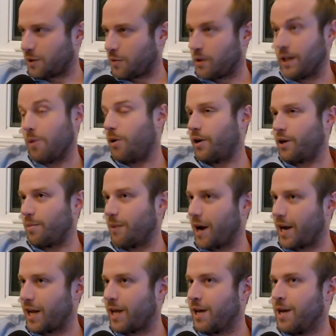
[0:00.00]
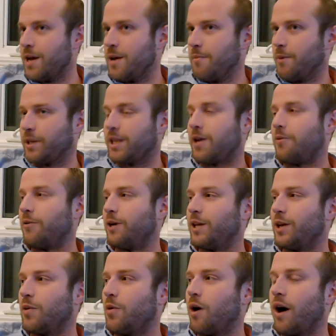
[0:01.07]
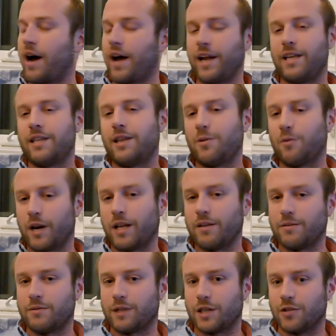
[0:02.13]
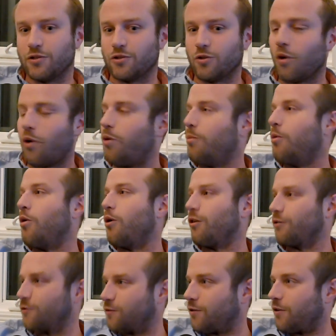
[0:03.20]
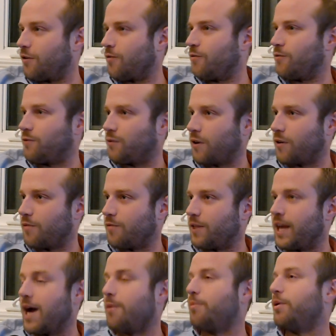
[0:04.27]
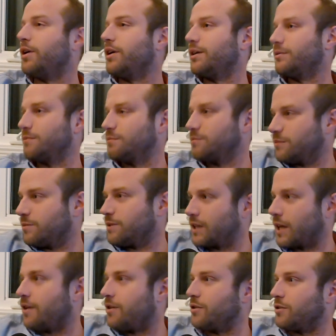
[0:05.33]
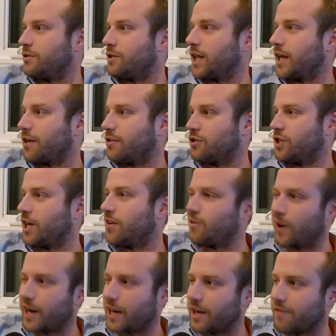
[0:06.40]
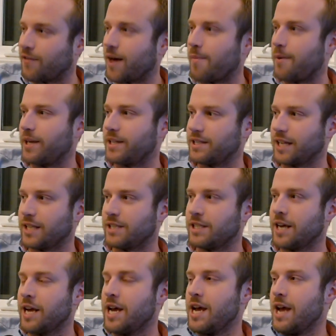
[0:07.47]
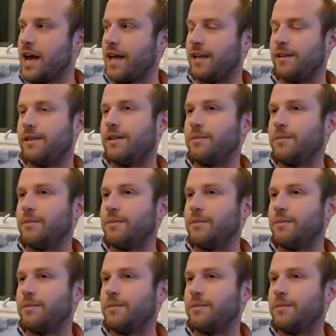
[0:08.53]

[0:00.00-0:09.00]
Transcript: they want your money, but they want to control more of the output that you're generating, if that makes sense. And